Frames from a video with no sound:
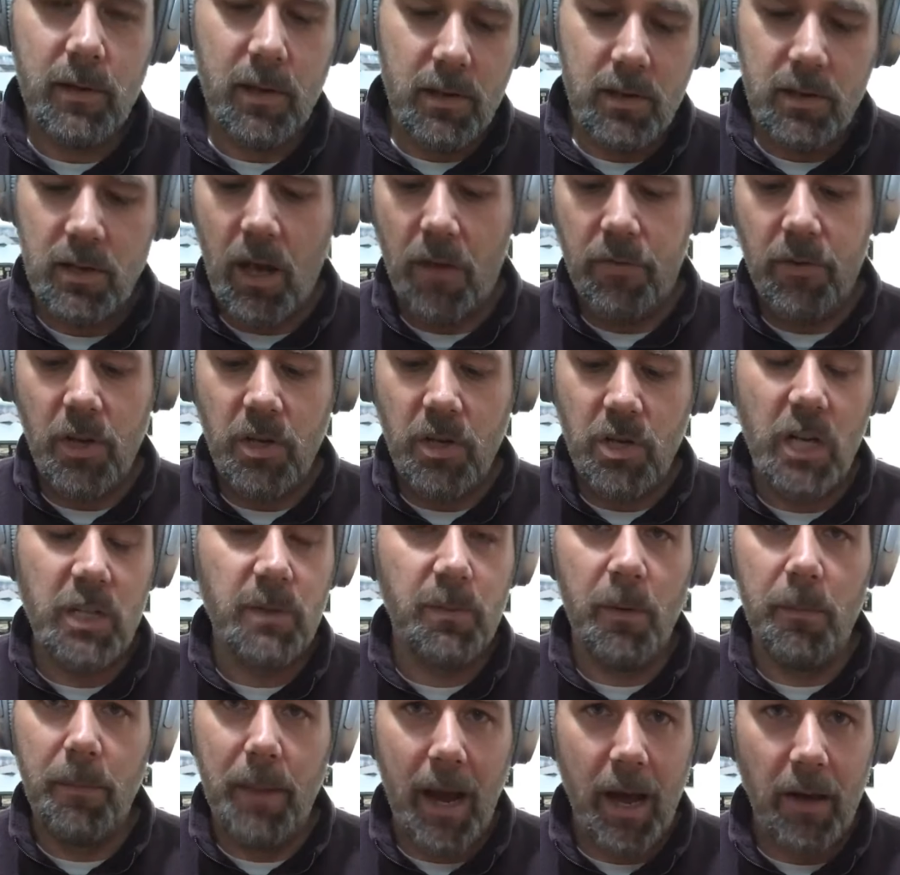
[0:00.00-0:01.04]
It's got the
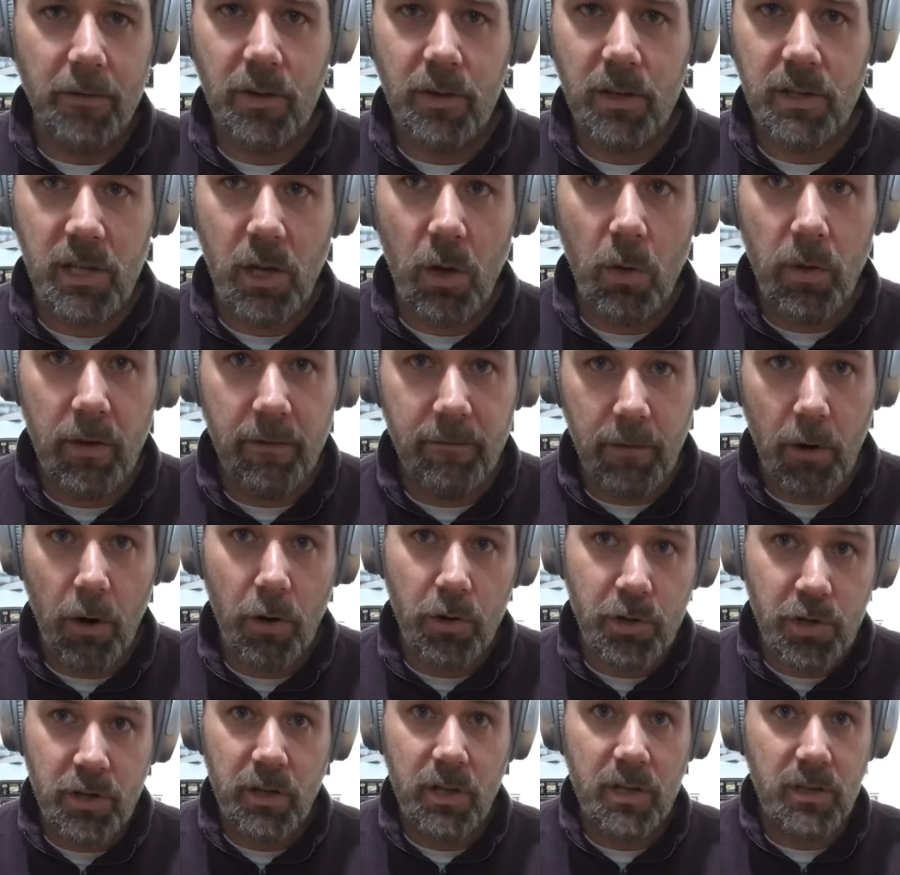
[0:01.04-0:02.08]
adjustable mouth. It's the only
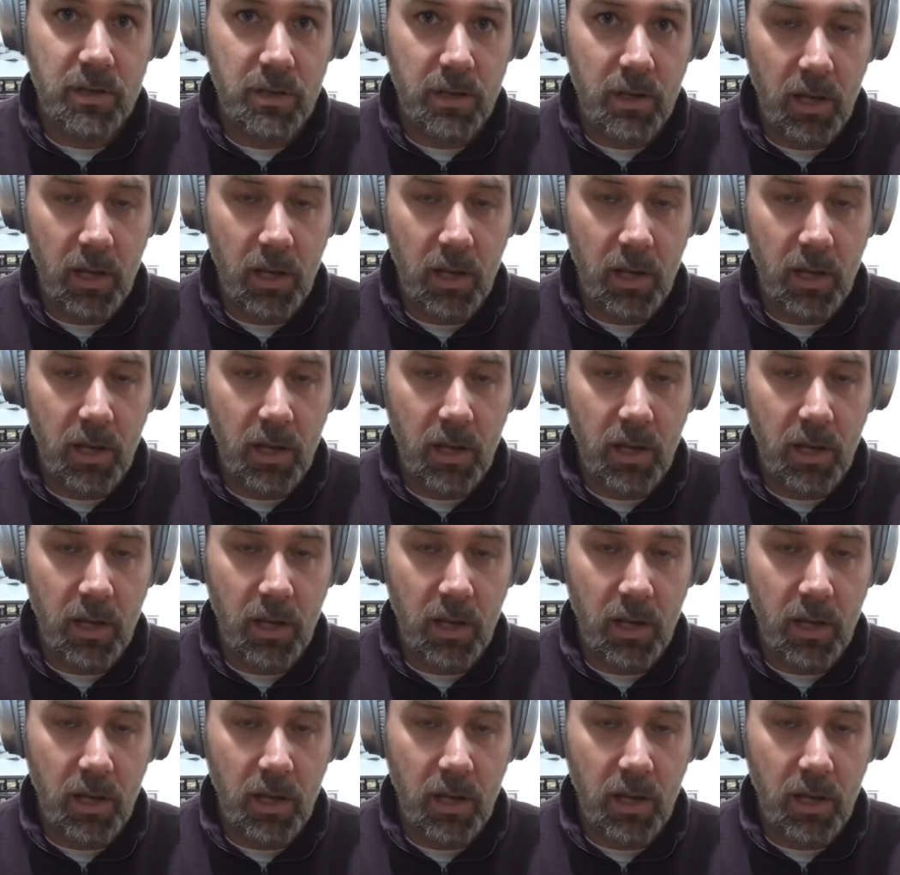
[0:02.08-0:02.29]
version